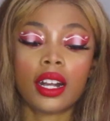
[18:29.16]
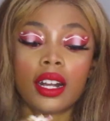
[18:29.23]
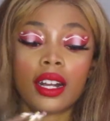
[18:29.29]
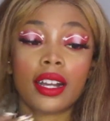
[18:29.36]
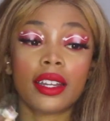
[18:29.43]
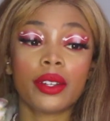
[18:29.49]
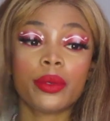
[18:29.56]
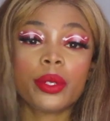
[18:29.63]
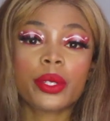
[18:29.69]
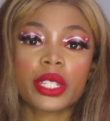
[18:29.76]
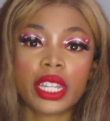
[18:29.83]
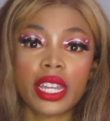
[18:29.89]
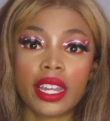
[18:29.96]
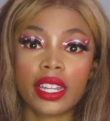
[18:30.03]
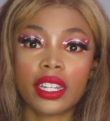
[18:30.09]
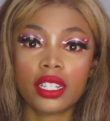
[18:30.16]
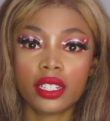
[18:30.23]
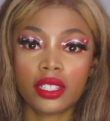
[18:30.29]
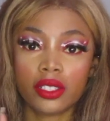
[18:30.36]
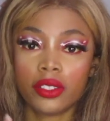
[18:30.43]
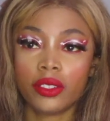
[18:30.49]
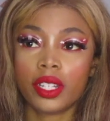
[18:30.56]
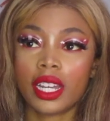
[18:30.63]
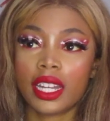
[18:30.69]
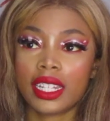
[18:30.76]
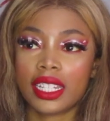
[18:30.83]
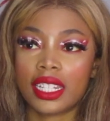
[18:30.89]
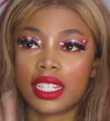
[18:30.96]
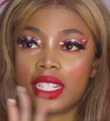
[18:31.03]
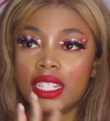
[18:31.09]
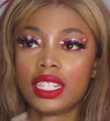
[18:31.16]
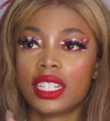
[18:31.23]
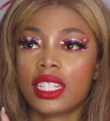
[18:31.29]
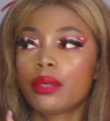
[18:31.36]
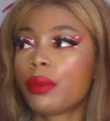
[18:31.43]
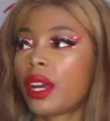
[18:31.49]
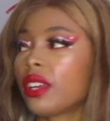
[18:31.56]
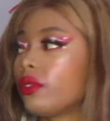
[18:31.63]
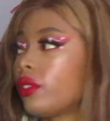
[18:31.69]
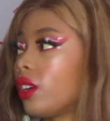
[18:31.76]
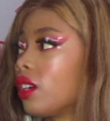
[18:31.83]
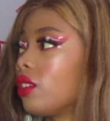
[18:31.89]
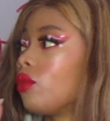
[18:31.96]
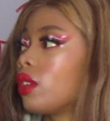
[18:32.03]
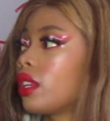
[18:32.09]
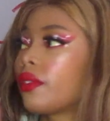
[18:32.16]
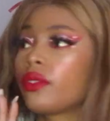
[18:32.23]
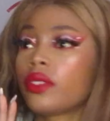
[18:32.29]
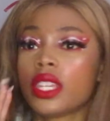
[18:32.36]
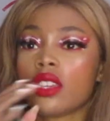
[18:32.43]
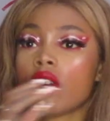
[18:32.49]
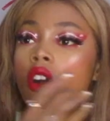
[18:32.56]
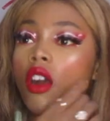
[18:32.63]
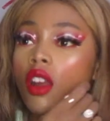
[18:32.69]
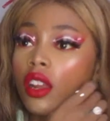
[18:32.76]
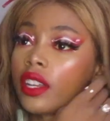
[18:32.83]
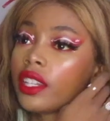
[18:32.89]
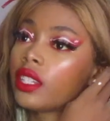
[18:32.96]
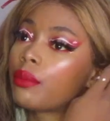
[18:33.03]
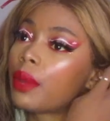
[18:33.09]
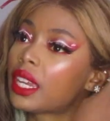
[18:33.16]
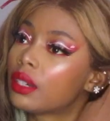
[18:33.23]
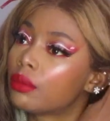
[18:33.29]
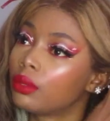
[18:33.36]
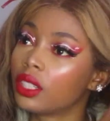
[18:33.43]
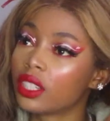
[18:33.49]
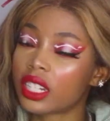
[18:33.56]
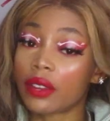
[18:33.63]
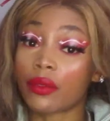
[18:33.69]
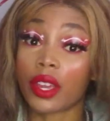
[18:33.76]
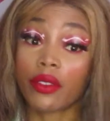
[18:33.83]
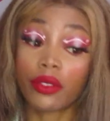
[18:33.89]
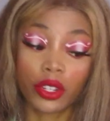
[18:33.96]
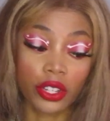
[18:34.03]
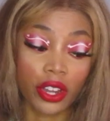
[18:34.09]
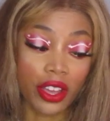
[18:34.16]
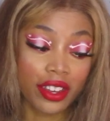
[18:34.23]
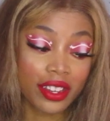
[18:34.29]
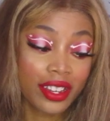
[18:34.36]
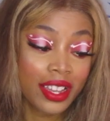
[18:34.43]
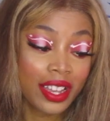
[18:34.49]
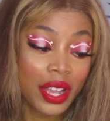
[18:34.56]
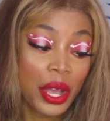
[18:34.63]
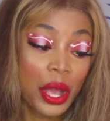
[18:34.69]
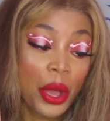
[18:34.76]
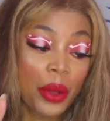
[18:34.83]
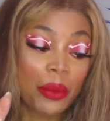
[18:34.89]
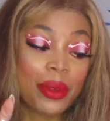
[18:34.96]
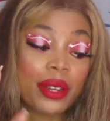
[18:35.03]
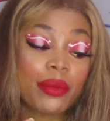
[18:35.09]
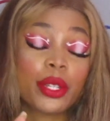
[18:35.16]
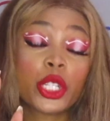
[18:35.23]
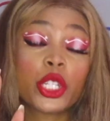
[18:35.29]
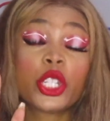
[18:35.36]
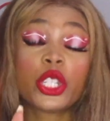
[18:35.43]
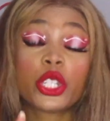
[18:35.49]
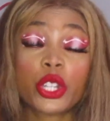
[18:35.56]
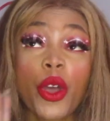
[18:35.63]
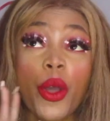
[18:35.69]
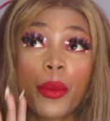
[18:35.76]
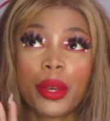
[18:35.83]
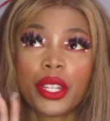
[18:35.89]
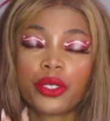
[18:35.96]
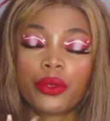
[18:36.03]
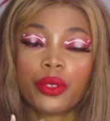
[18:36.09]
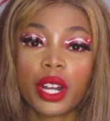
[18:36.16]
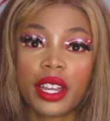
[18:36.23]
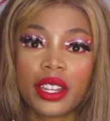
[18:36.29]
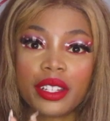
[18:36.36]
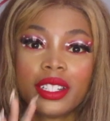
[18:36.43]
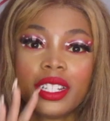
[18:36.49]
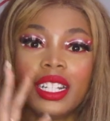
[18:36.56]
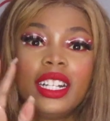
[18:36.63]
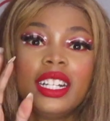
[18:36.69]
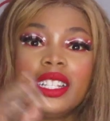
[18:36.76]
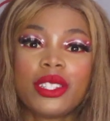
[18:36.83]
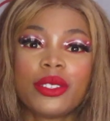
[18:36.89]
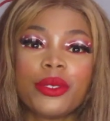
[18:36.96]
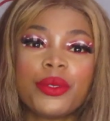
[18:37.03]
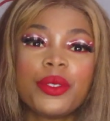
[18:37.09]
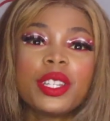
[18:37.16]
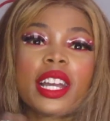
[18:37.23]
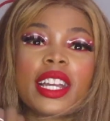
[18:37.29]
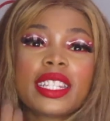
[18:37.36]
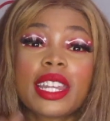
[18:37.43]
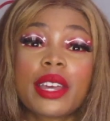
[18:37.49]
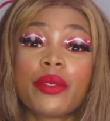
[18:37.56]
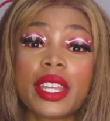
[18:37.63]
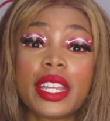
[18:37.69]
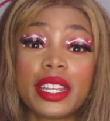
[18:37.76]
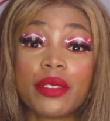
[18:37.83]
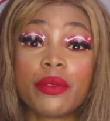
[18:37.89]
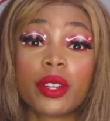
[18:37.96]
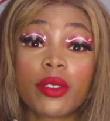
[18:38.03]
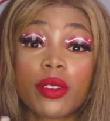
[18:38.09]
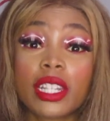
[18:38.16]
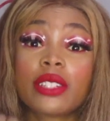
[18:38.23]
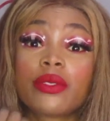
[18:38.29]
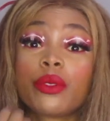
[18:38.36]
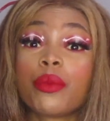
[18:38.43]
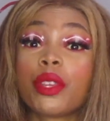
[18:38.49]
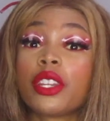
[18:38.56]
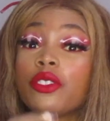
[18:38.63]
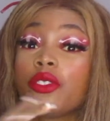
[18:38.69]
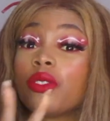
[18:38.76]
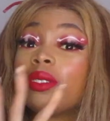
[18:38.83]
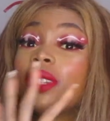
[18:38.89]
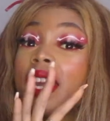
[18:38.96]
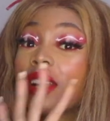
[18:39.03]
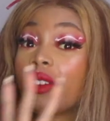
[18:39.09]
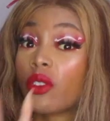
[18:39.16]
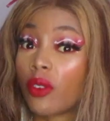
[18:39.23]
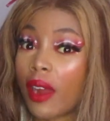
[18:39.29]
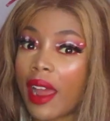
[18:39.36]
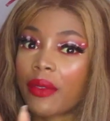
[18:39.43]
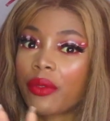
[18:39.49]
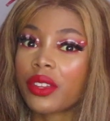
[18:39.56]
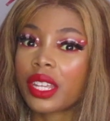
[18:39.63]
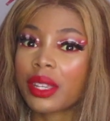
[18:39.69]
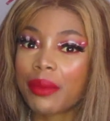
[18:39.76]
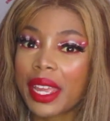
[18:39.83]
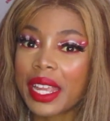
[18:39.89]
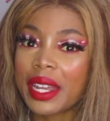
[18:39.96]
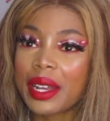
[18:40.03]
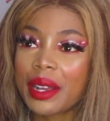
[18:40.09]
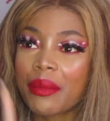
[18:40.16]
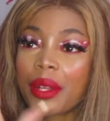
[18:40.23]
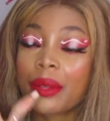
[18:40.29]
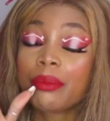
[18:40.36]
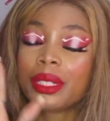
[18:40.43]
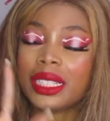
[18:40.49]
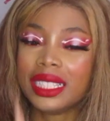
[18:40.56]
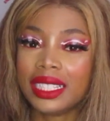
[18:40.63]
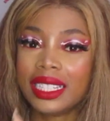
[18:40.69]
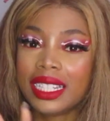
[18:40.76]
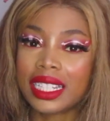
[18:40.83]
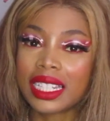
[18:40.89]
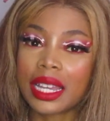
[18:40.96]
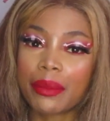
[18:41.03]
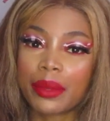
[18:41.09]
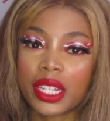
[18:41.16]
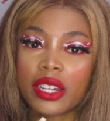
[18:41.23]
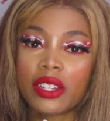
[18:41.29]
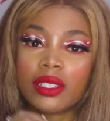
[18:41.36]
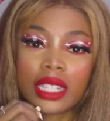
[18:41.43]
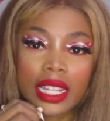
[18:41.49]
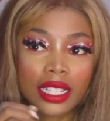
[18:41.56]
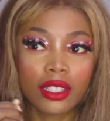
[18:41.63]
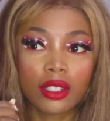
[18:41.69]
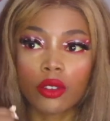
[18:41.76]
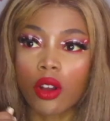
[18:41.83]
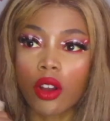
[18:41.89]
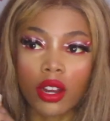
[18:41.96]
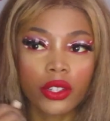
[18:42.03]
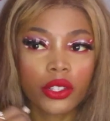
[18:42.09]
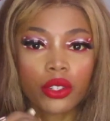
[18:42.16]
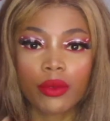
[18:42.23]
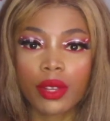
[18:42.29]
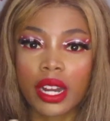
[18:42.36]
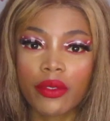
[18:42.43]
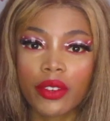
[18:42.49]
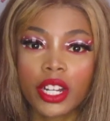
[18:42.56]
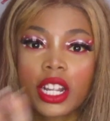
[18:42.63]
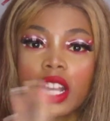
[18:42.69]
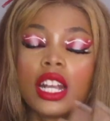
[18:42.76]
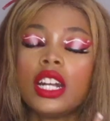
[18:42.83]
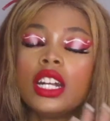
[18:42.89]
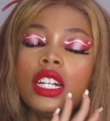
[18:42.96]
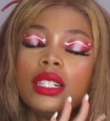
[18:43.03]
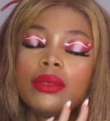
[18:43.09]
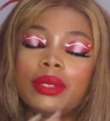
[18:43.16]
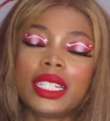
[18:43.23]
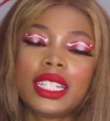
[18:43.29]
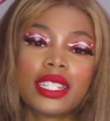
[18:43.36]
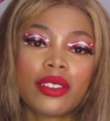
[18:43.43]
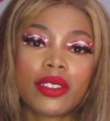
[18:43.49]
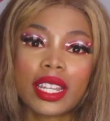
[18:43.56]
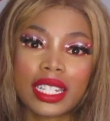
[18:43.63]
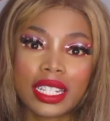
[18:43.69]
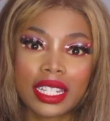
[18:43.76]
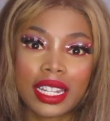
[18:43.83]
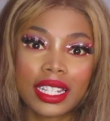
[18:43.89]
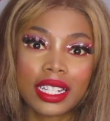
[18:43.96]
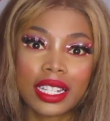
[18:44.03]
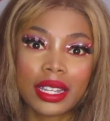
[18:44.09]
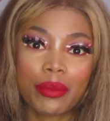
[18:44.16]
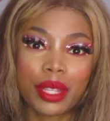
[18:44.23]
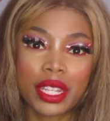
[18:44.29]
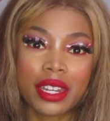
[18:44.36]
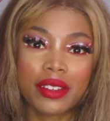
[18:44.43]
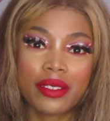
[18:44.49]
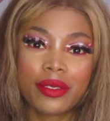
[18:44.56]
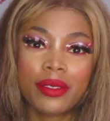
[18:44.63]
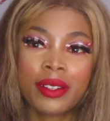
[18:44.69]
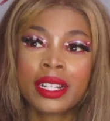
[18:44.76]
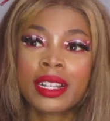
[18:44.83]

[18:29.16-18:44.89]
I will say, you guys, this is by far one of the hardest makeup looks I've ever done, but it was so much fun. So if you guys have any requests for me to do like graphic makeup, please let me know, like little hearts or whatever. Please don't hesitate to let me know.